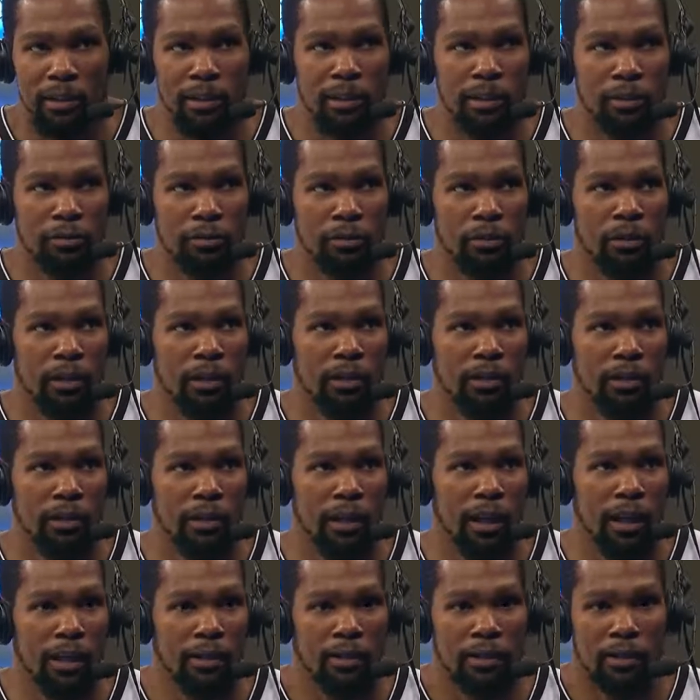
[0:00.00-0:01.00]
enough for us,
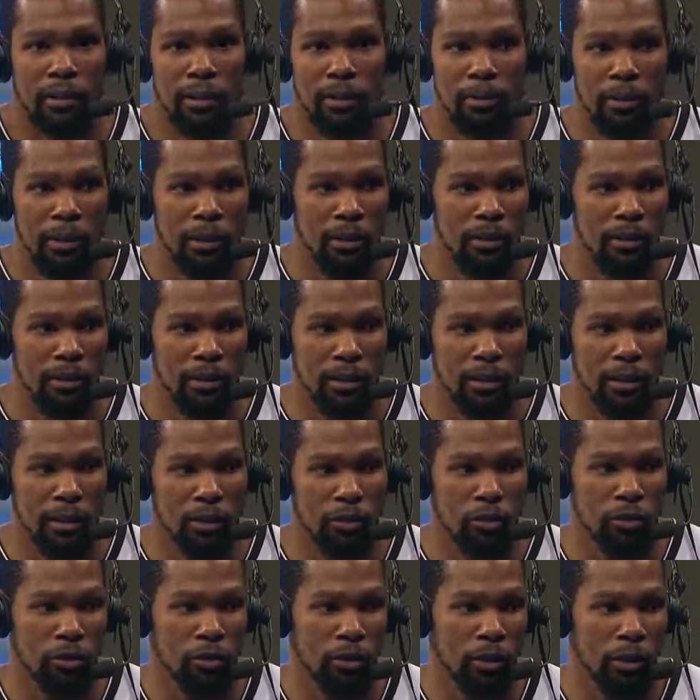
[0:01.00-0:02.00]
and guys is coming out there
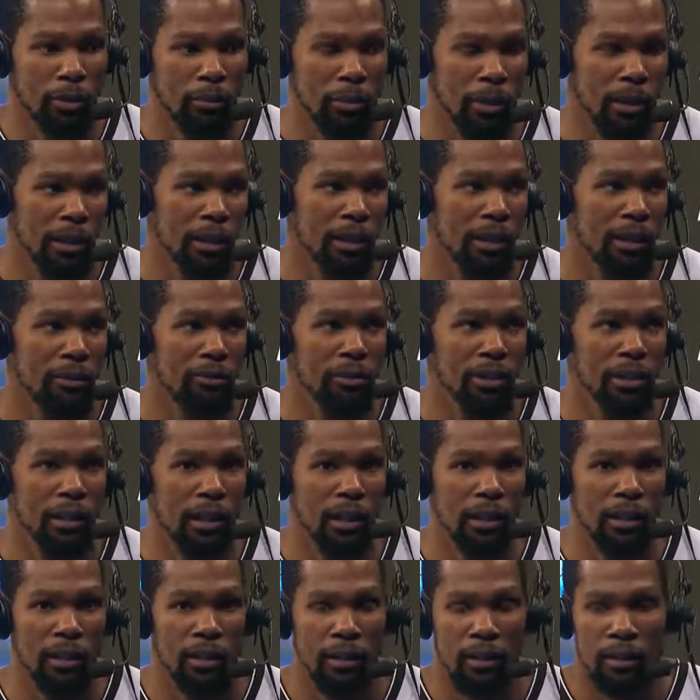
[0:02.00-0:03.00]
enjoying playing every
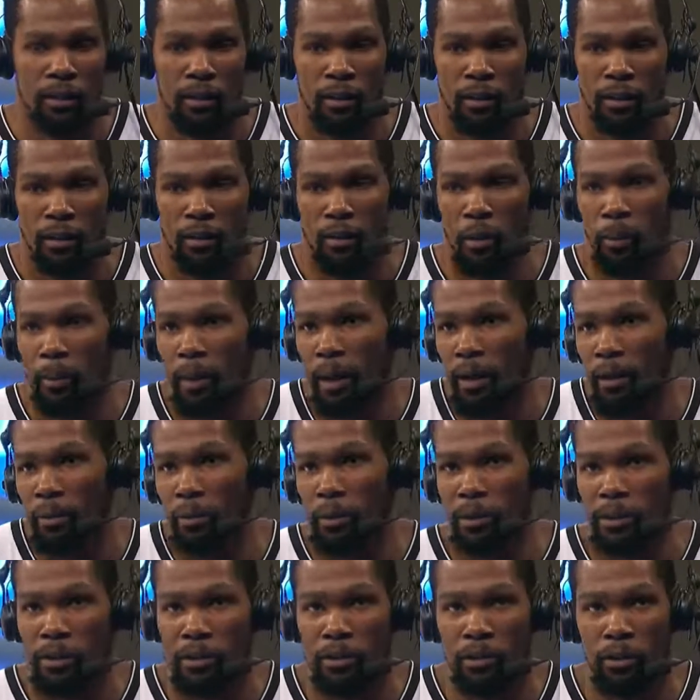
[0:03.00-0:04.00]
day, no matter
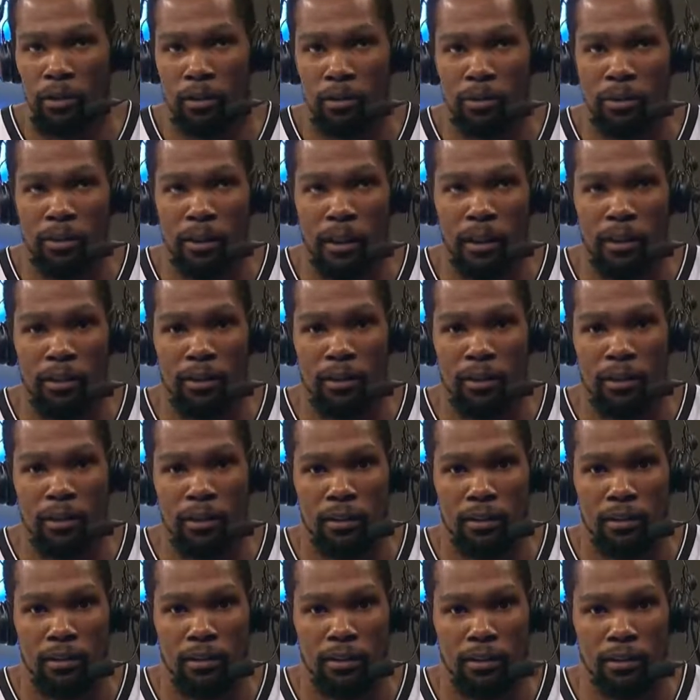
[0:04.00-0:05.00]
what the circumstance
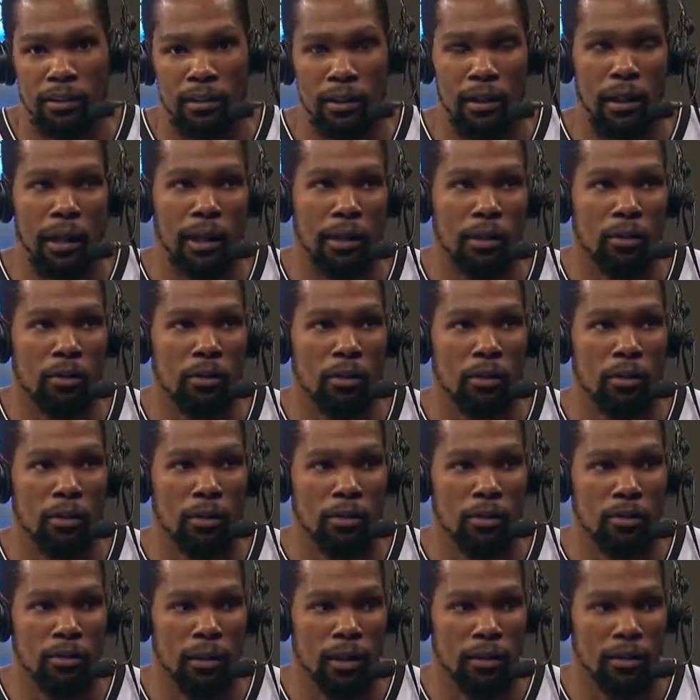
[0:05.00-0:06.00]
is. And there's a lot going
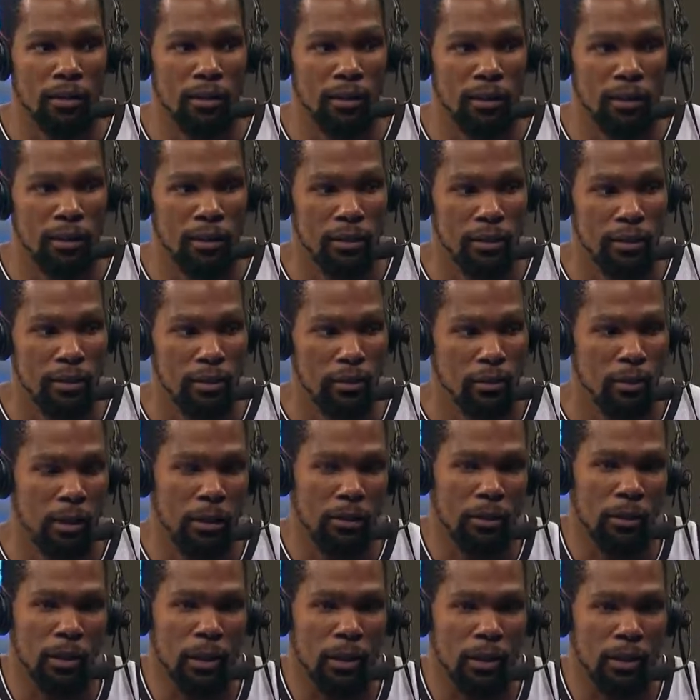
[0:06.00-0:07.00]
on throughout the season,
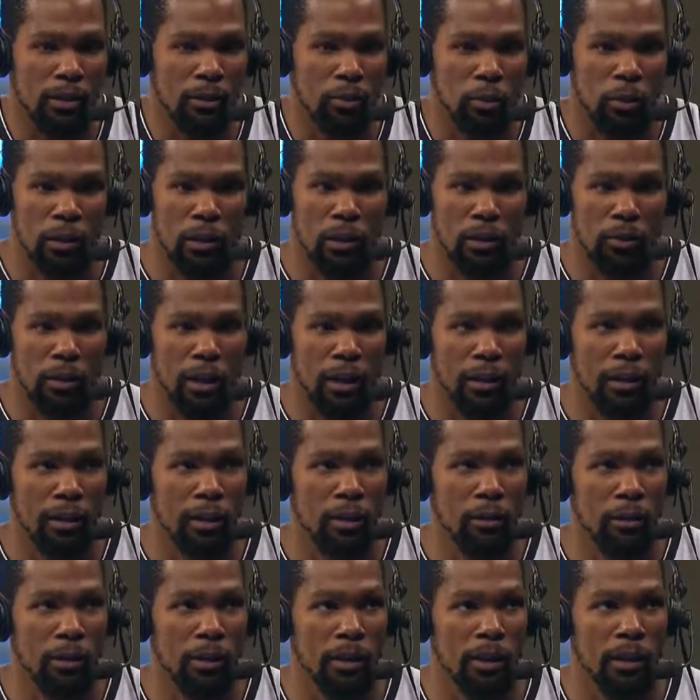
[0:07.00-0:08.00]
in this world right
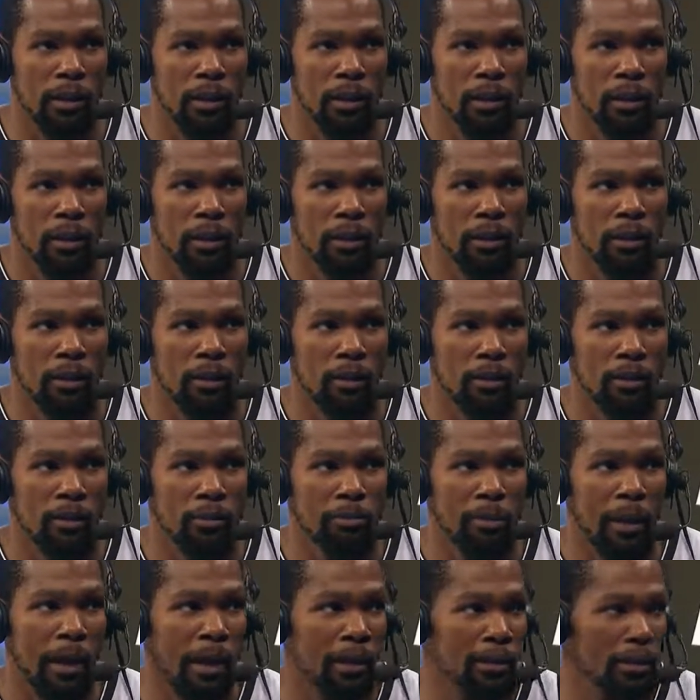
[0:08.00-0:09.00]
now, but you know, this
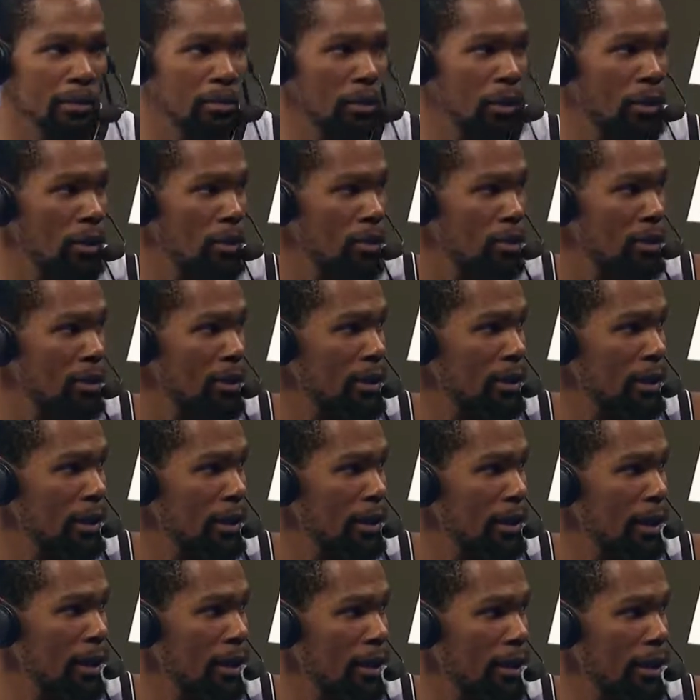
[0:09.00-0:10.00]
basketball is one
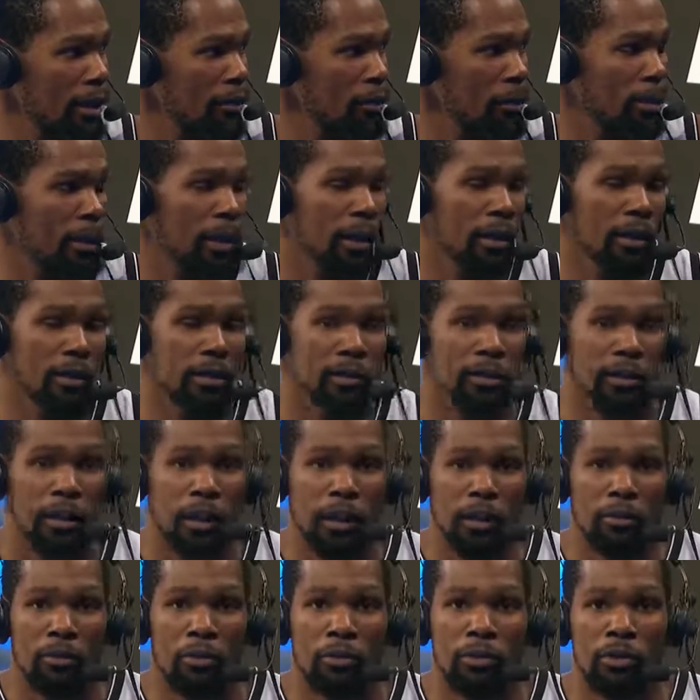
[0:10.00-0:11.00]
thing that everybody in this
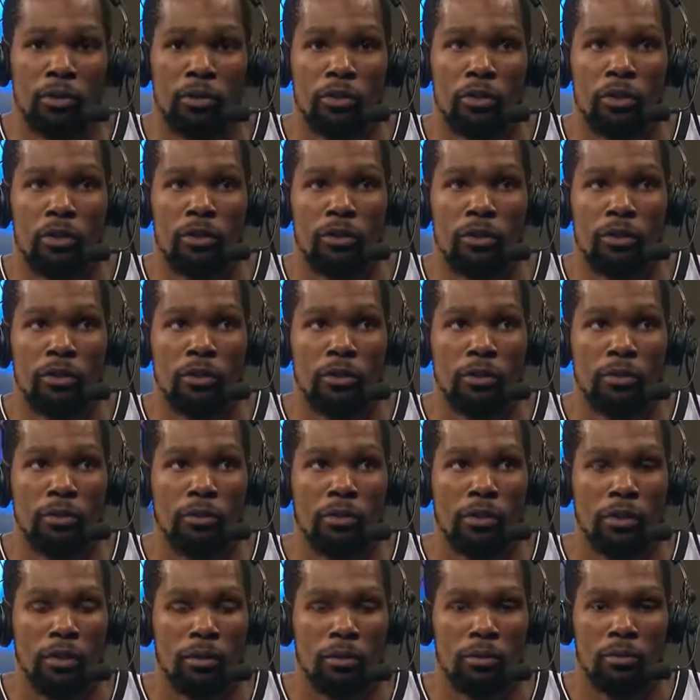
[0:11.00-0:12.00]
locker room enjoys to
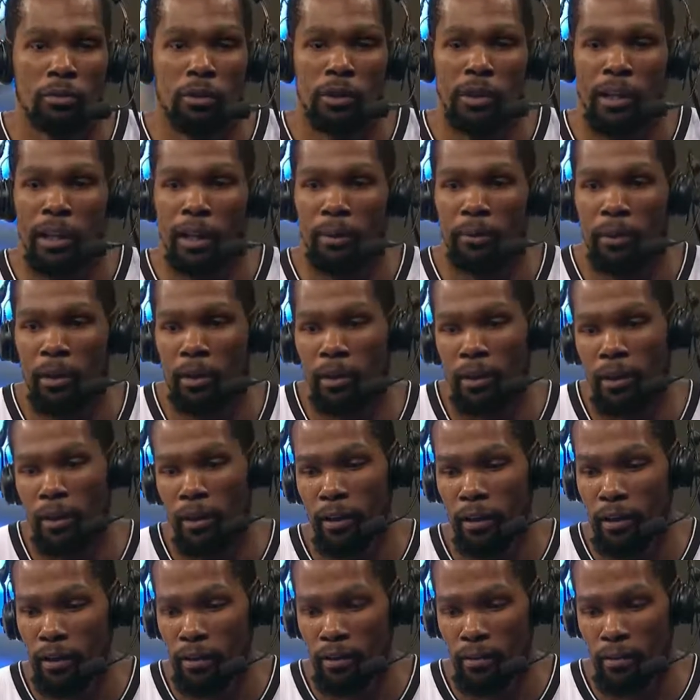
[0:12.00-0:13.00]
do. So we came out
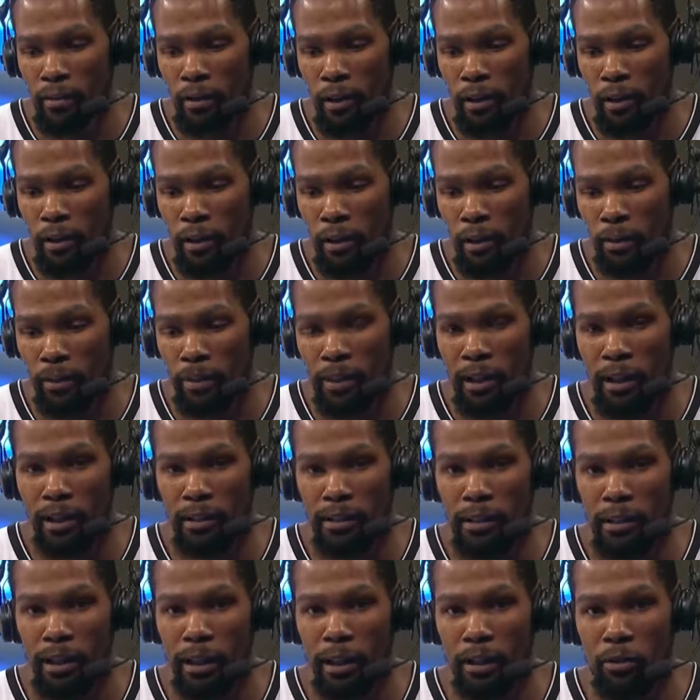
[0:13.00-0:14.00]
here and
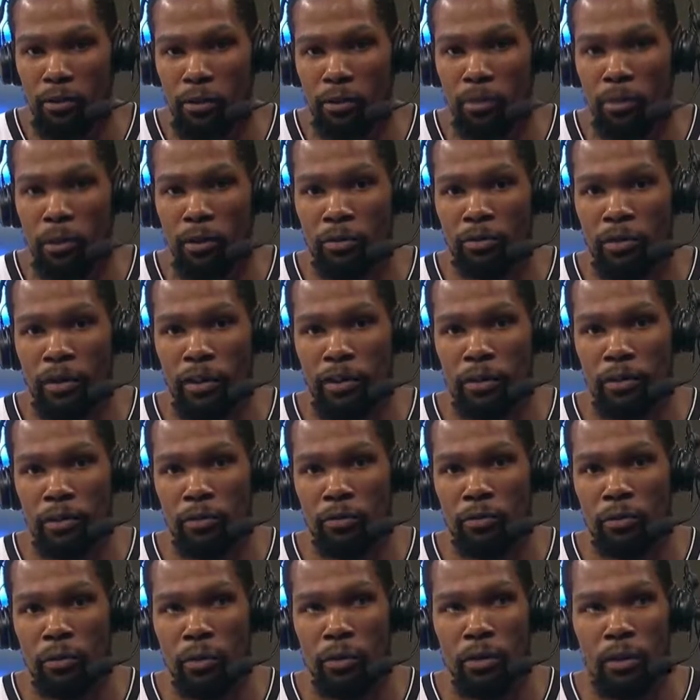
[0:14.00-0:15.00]
played together on both ends of
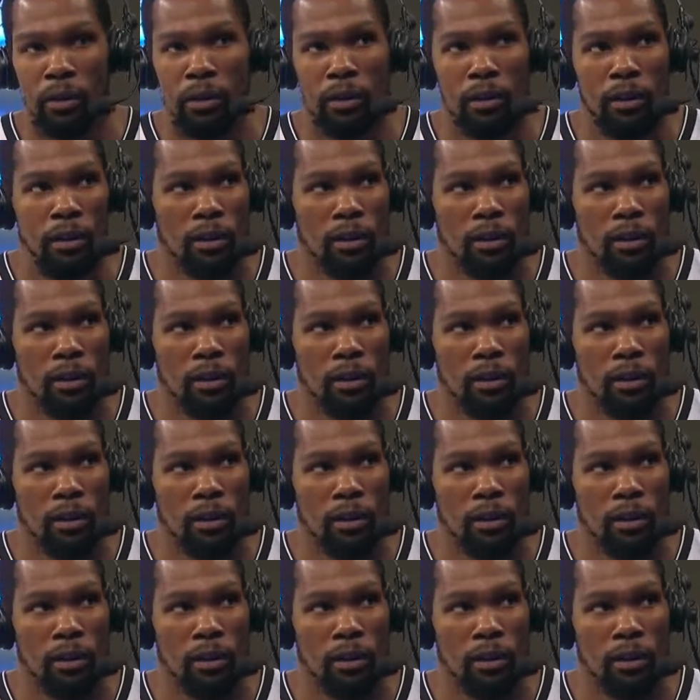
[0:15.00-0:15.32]
the floor.